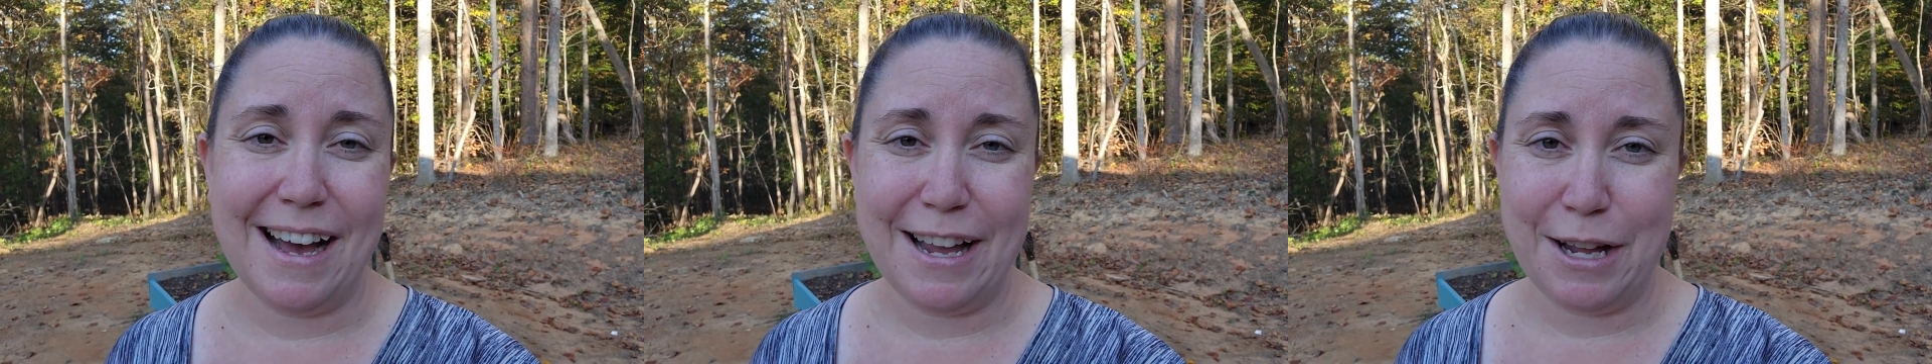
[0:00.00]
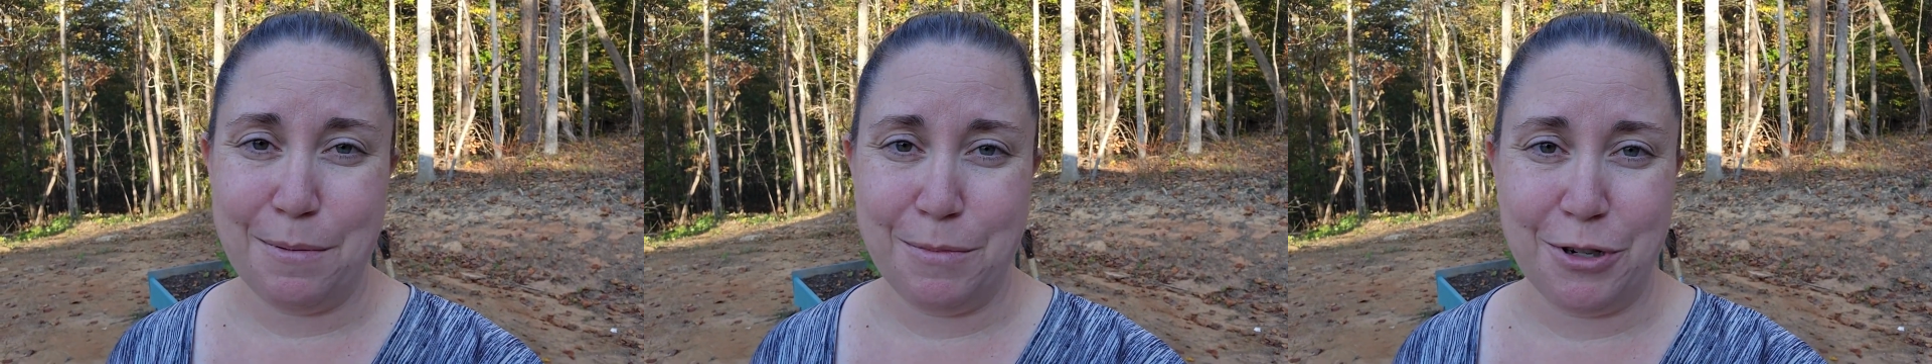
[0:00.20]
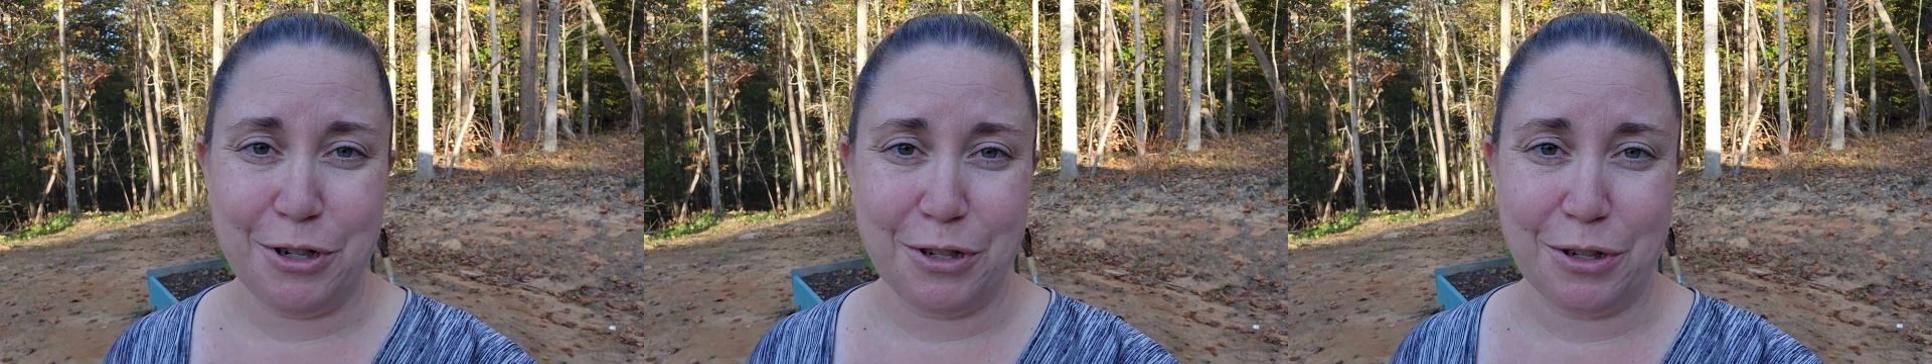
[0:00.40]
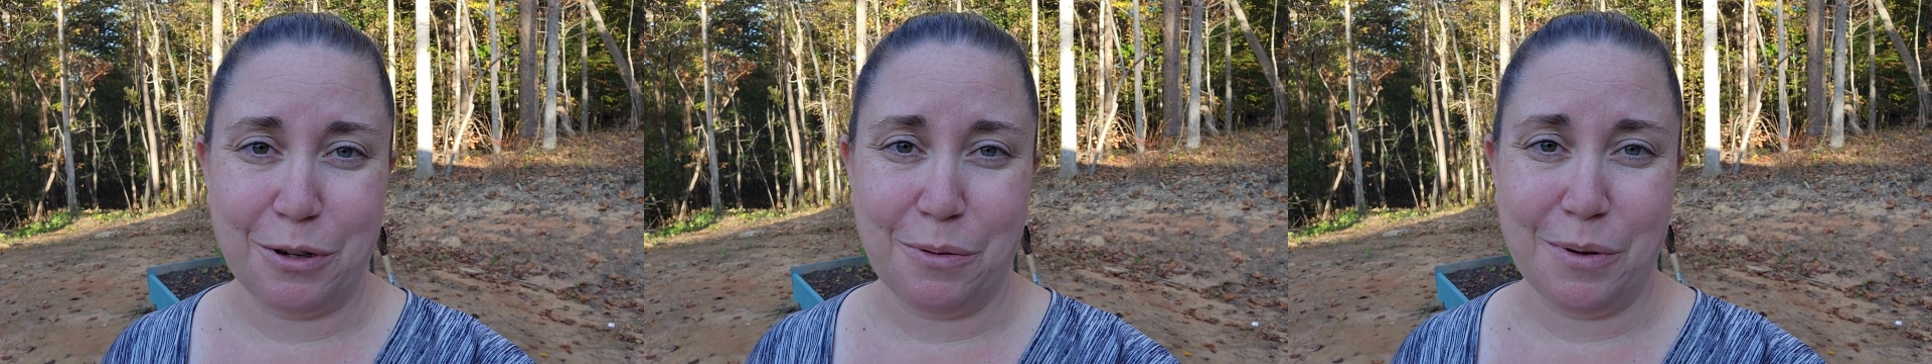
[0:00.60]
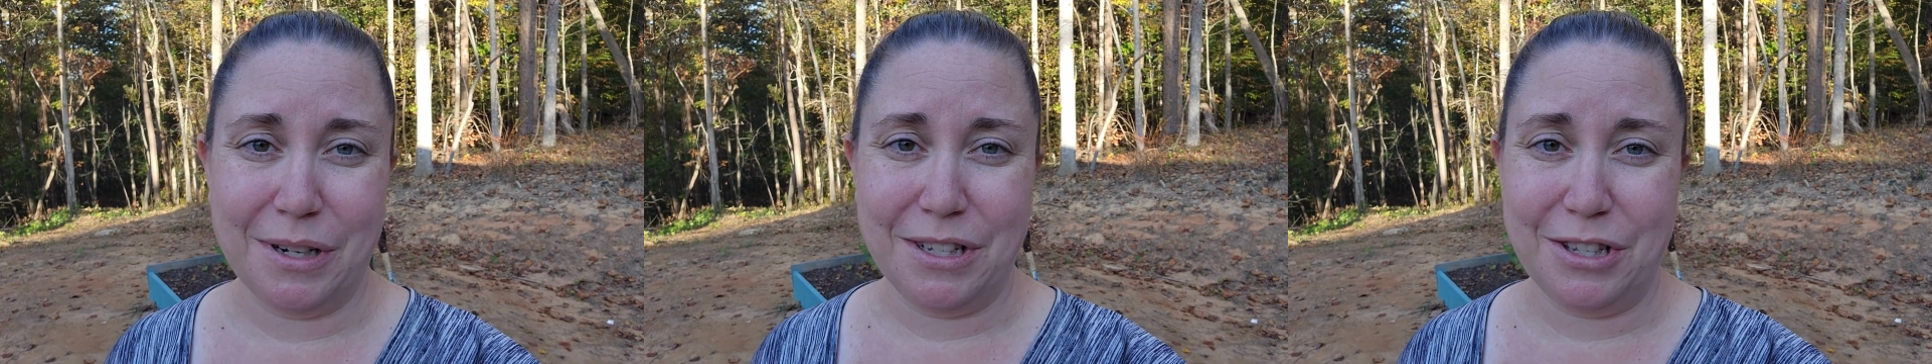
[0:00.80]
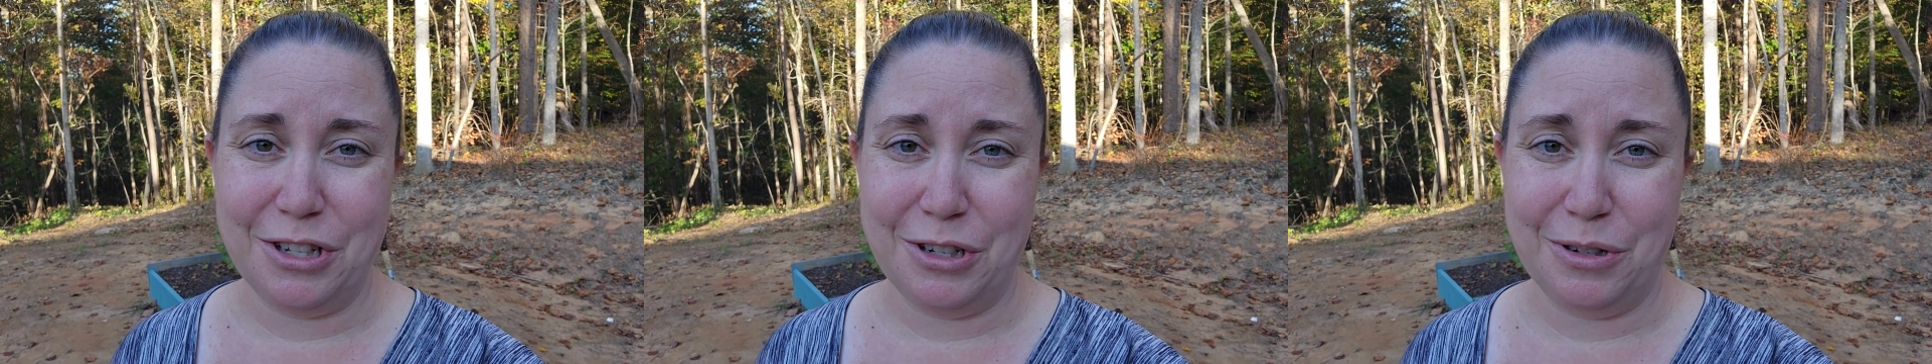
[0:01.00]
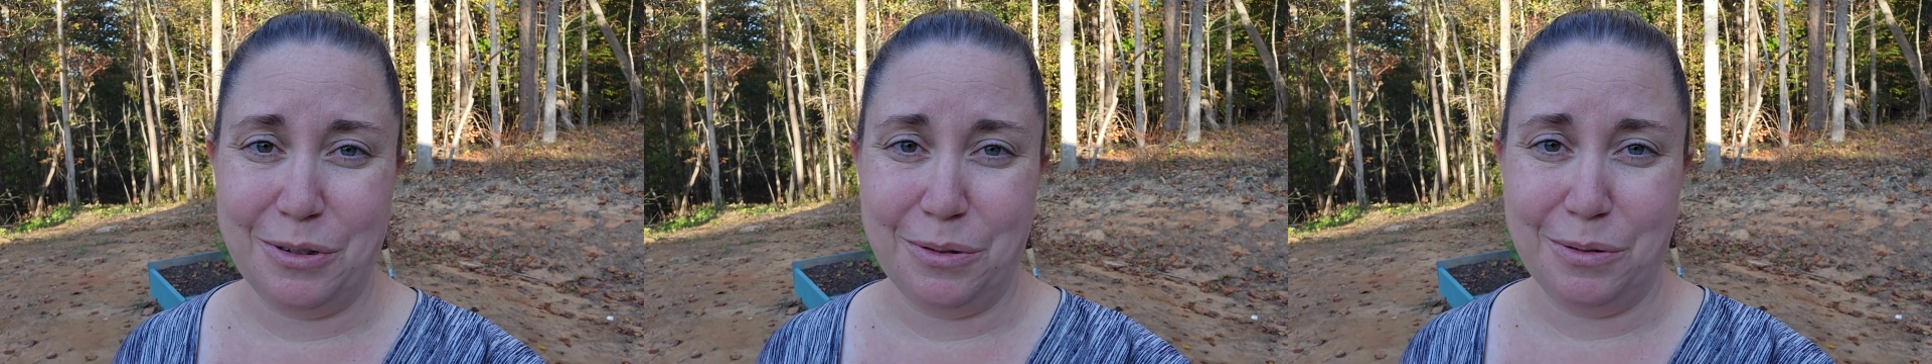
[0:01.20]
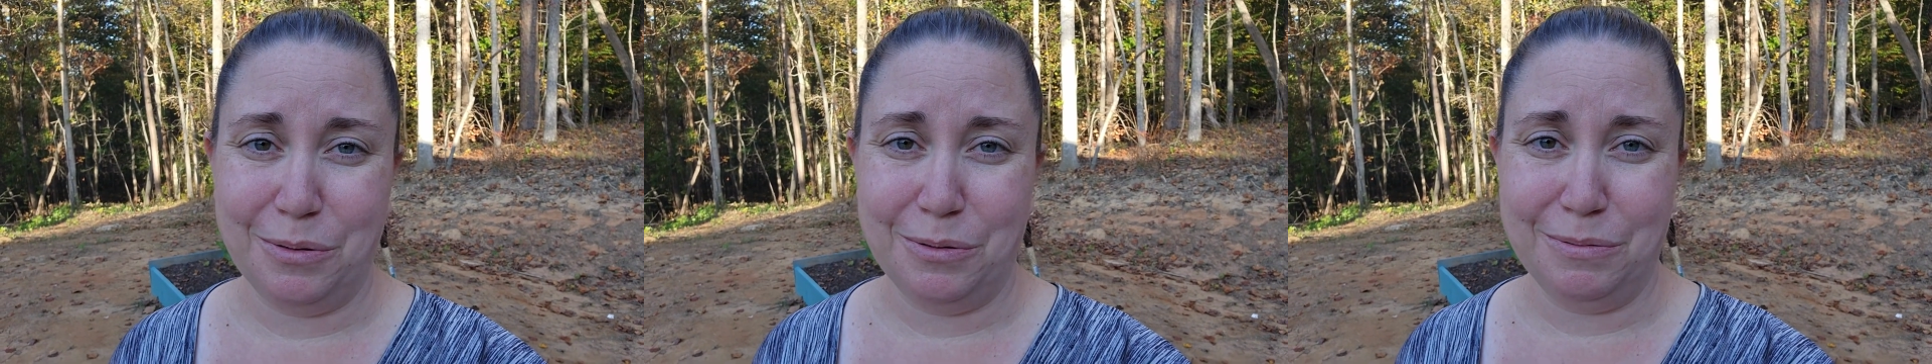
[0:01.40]
I am just going
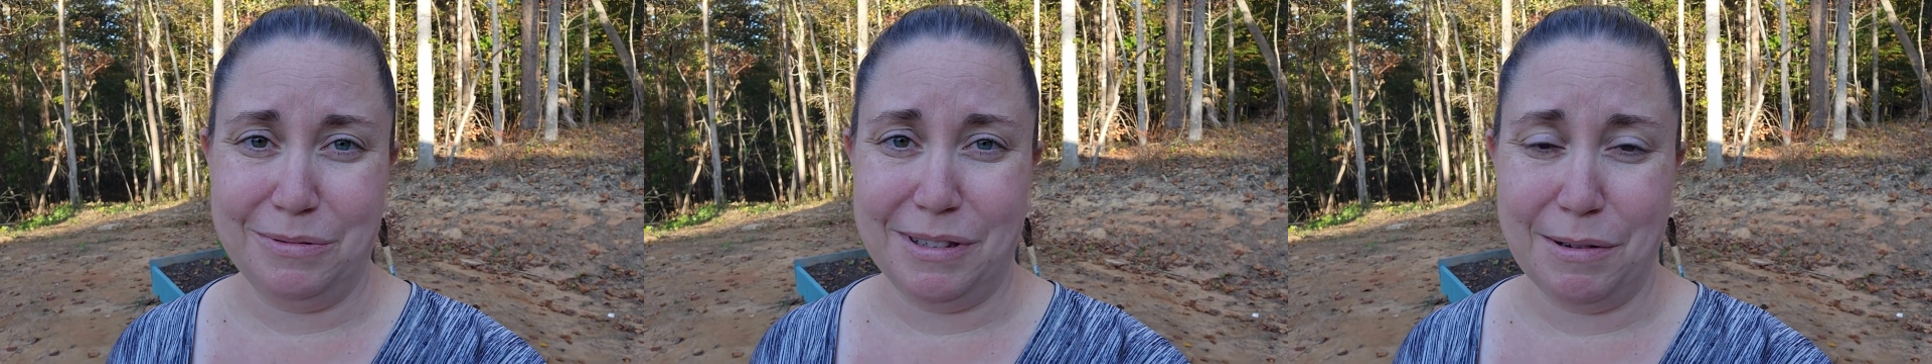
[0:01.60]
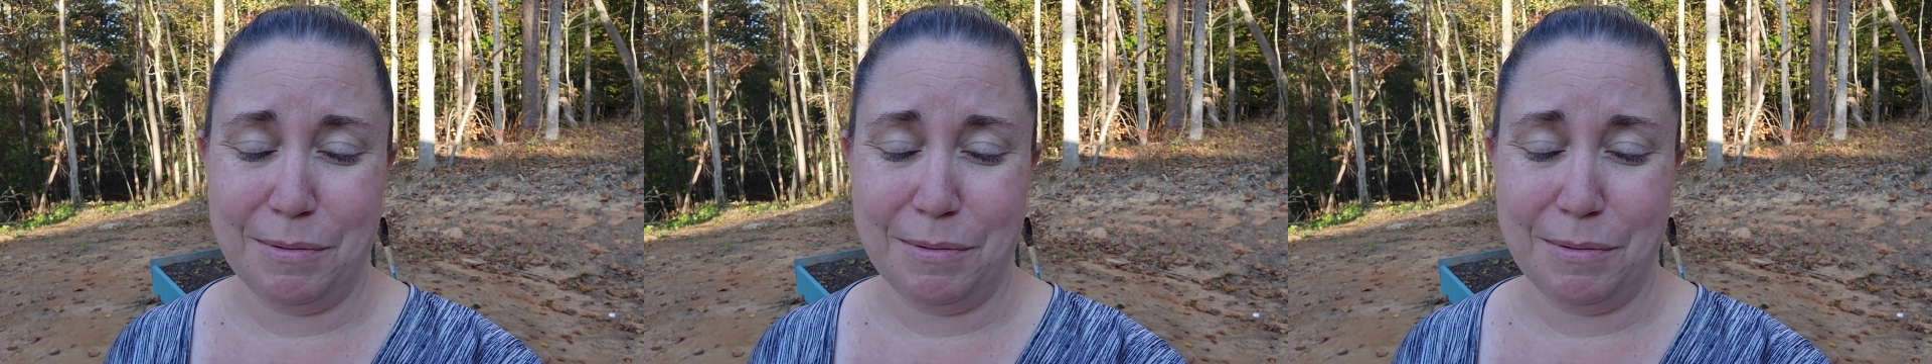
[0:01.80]
to